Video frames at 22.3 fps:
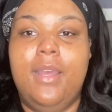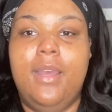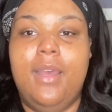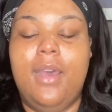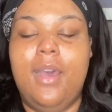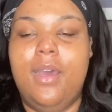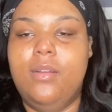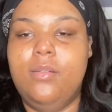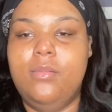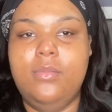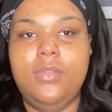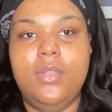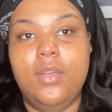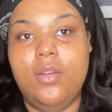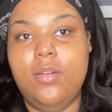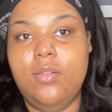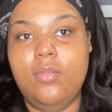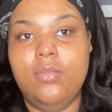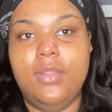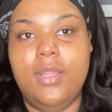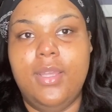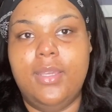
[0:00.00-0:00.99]
don't
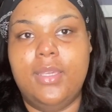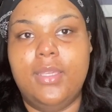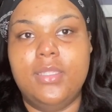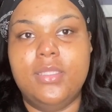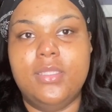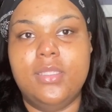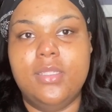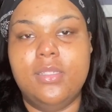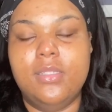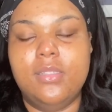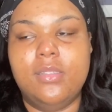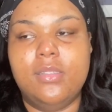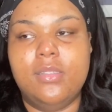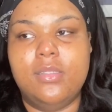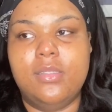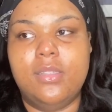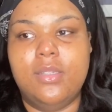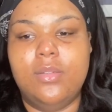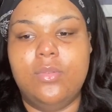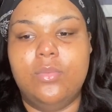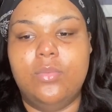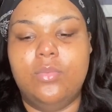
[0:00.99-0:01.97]
know, like it
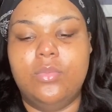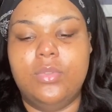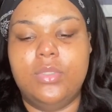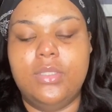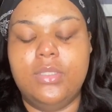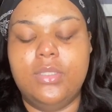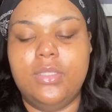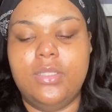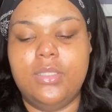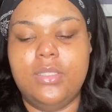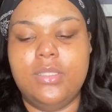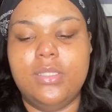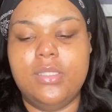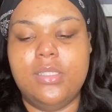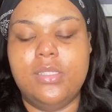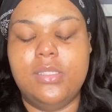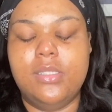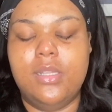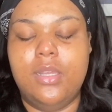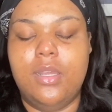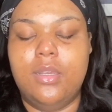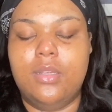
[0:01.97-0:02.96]
really
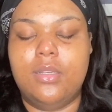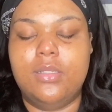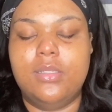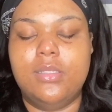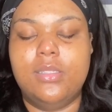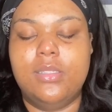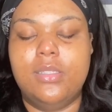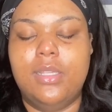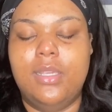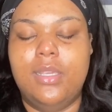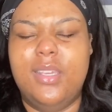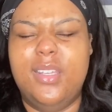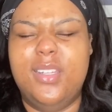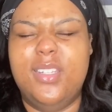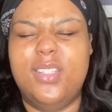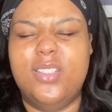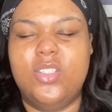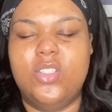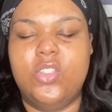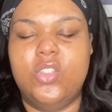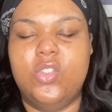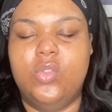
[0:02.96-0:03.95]
sucks and
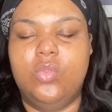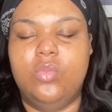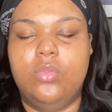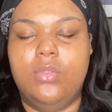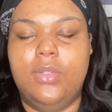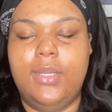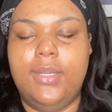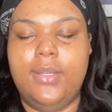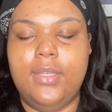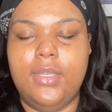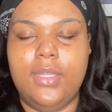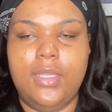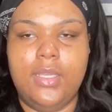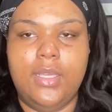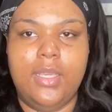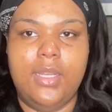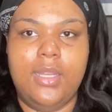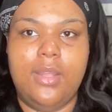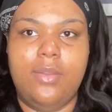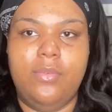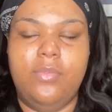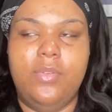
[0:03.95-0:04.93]
it's draining,
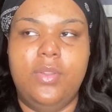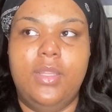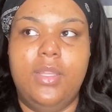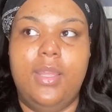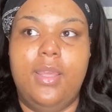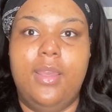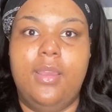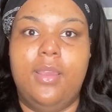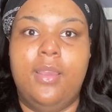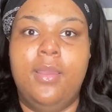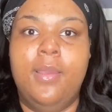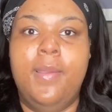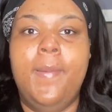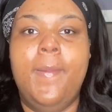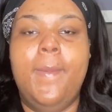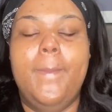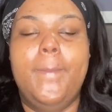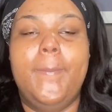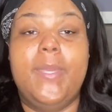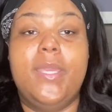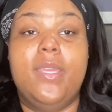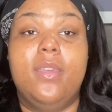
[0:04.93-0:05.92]
and I feel like
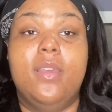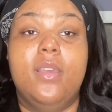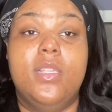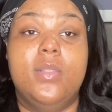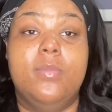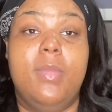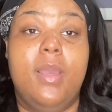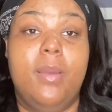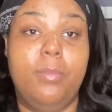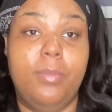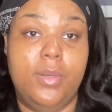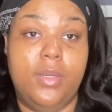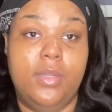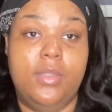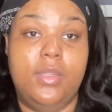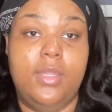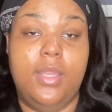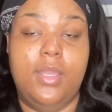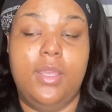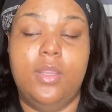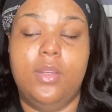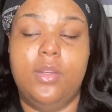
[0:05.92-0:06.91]
because my
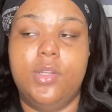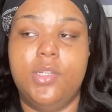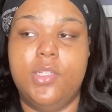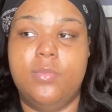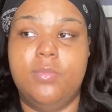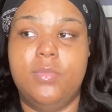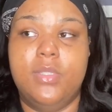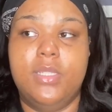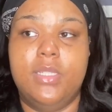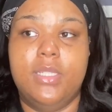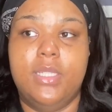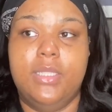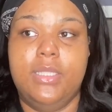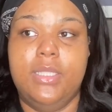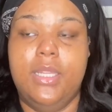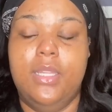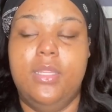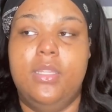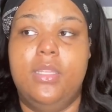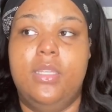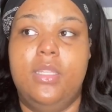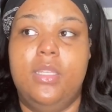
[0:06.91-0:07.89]
birthday and Christmas is at the
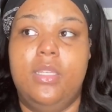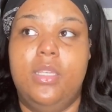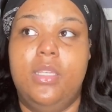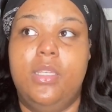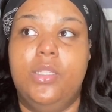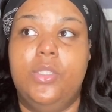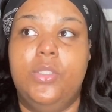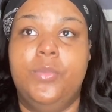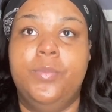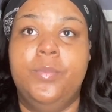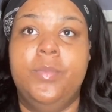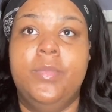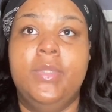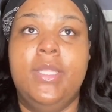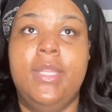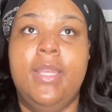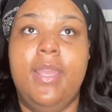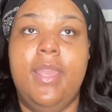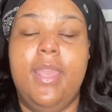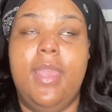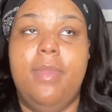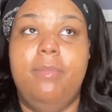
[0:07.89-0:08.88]
end of the year,
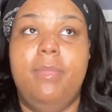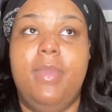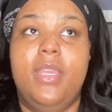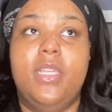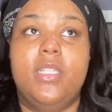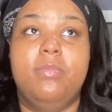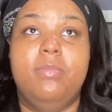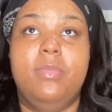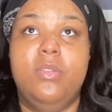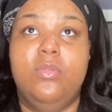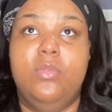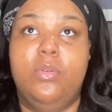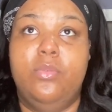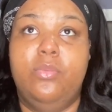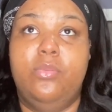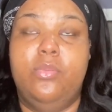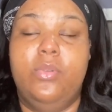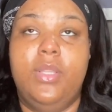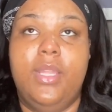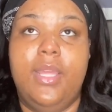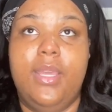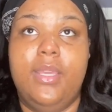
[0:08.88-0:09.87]
it makes me
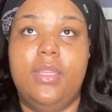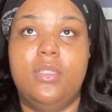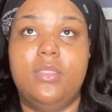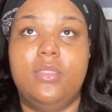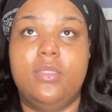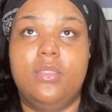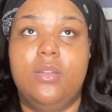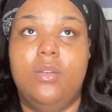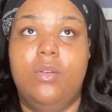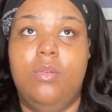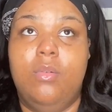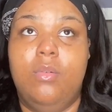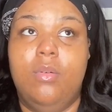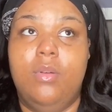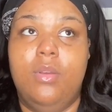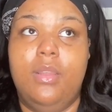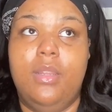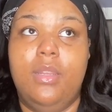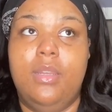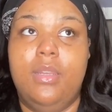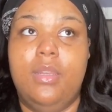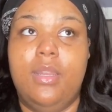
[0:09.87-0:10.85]
reflect
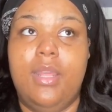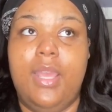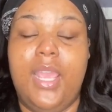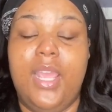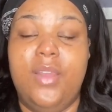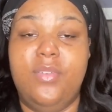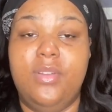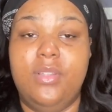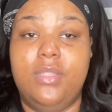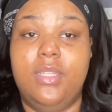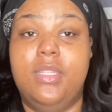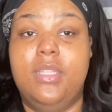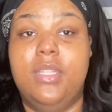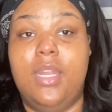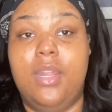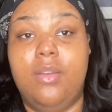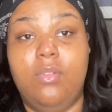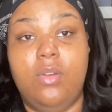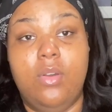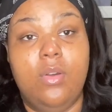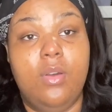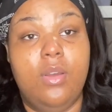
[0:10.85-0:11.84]
on everything that
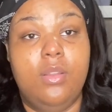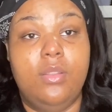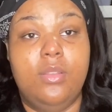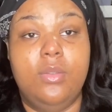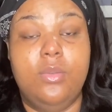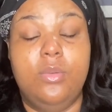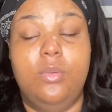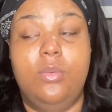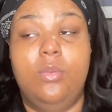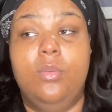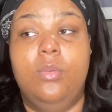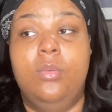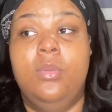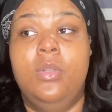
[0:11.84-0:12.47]
I've gone through